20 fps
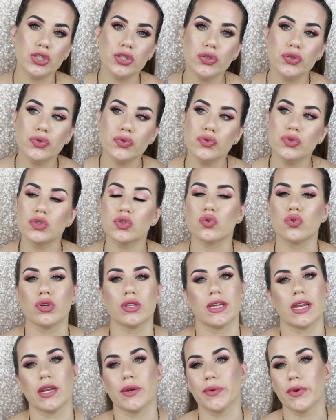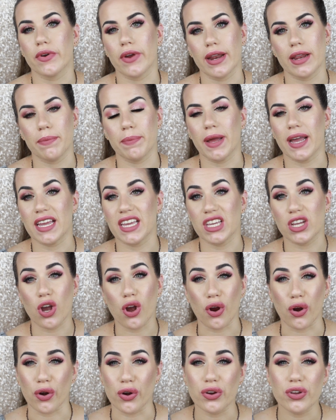use or that I regretted buying
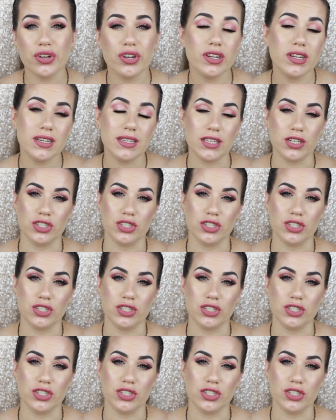aren't good.